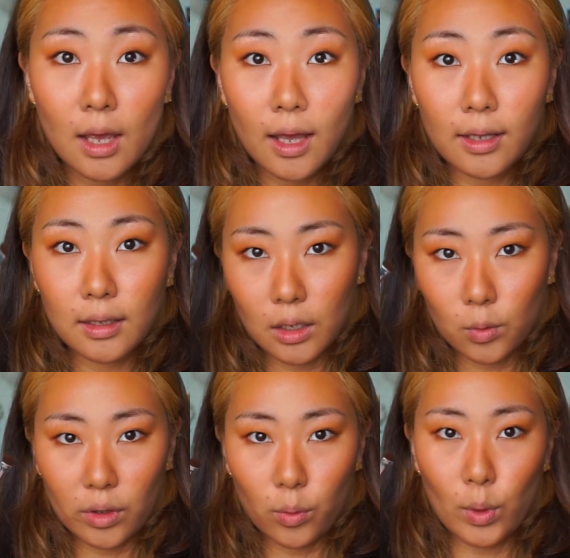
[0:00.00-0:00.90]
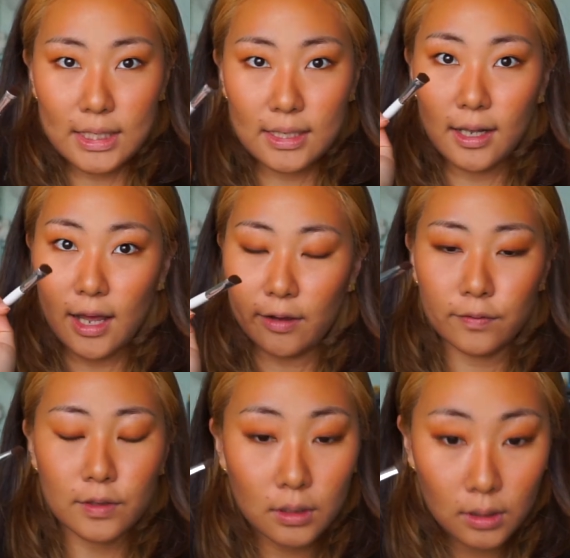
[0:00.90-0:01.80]
And then with what's
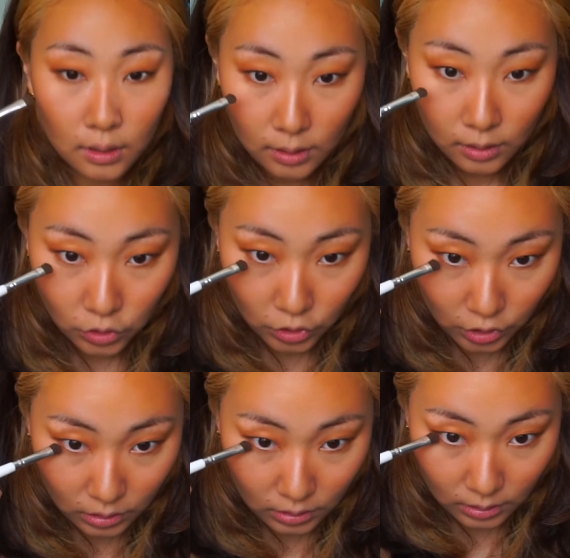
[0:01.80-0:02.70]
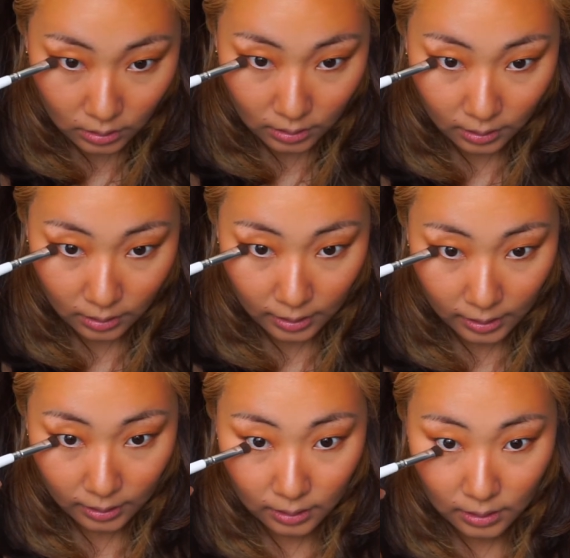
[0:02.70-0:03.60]
left,
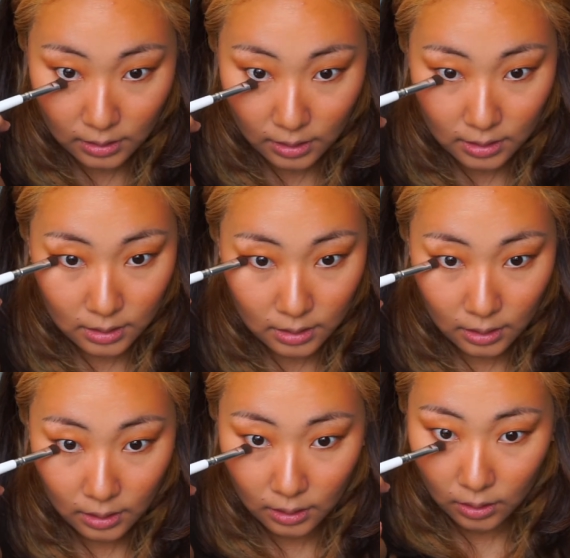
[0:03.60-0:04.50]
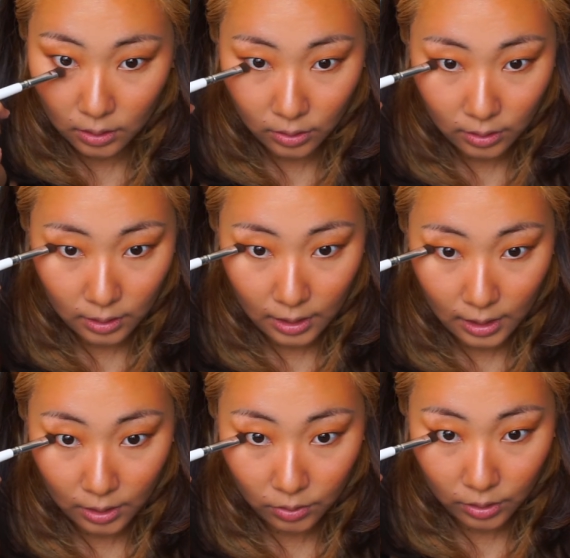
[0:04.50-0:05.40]
light dust it on the
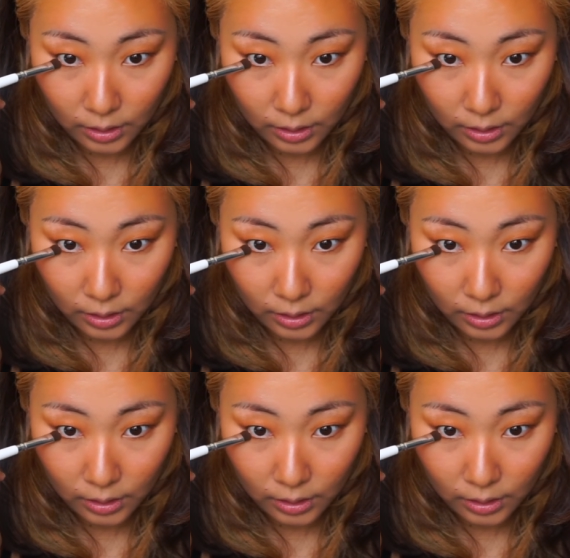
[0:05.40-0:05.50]
outer